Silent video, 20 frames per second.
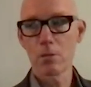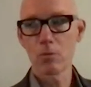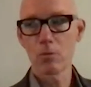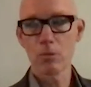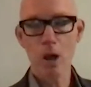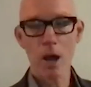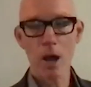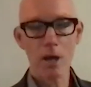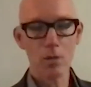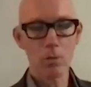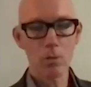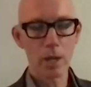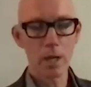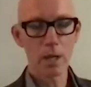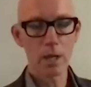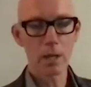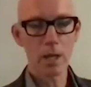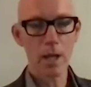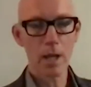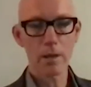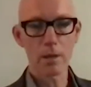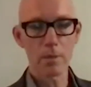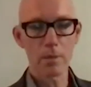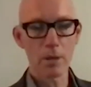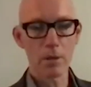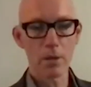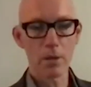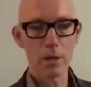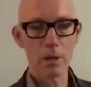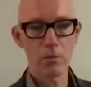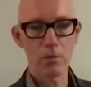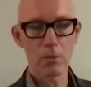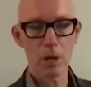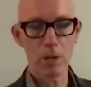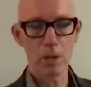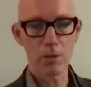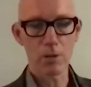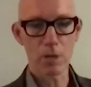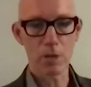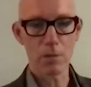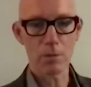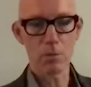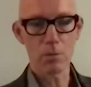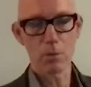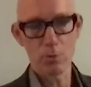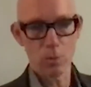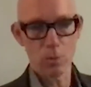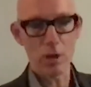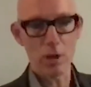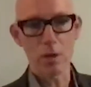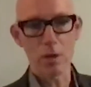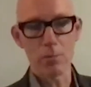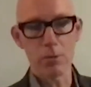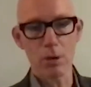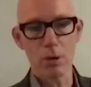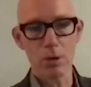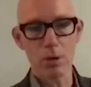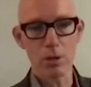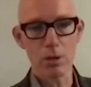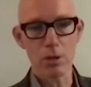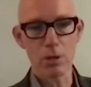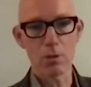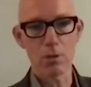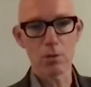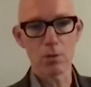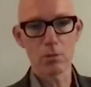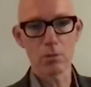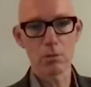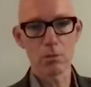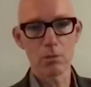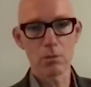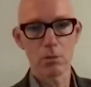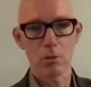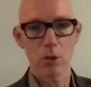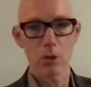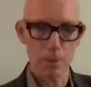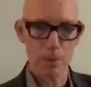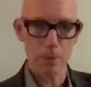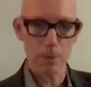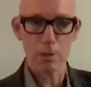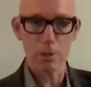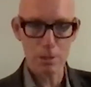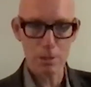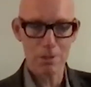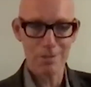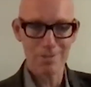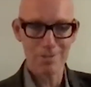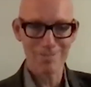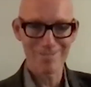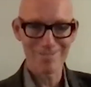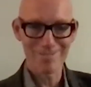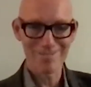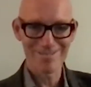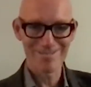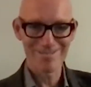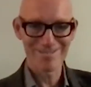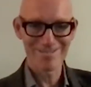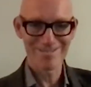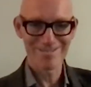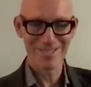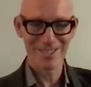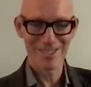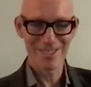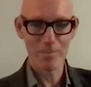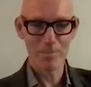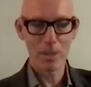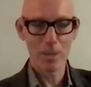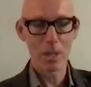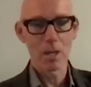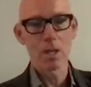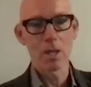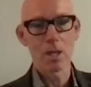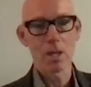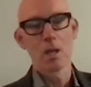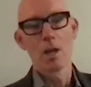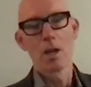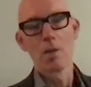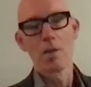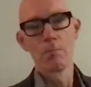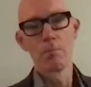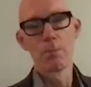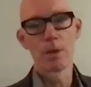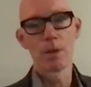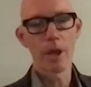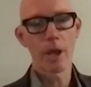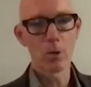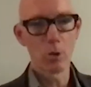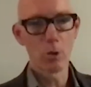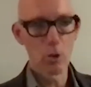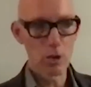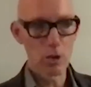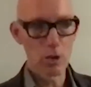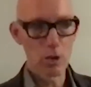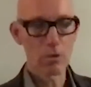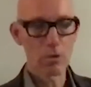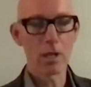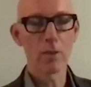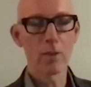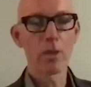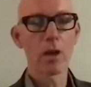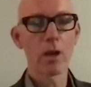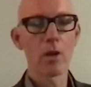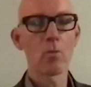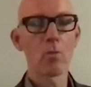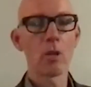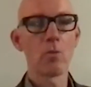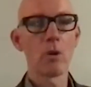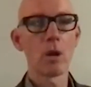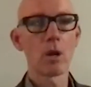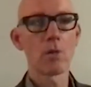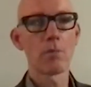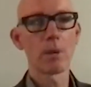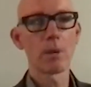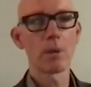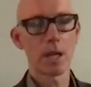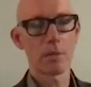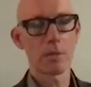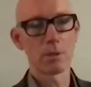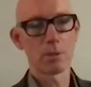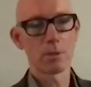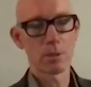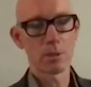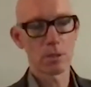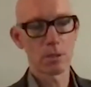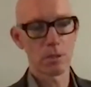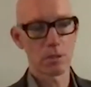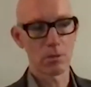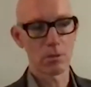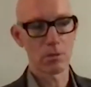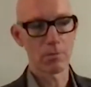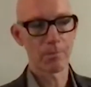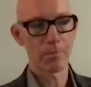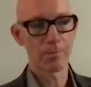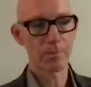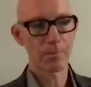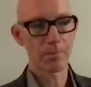right wing Latin American regimes, which wanted to prosecute communists. Right? But they all agreed that we want to be able to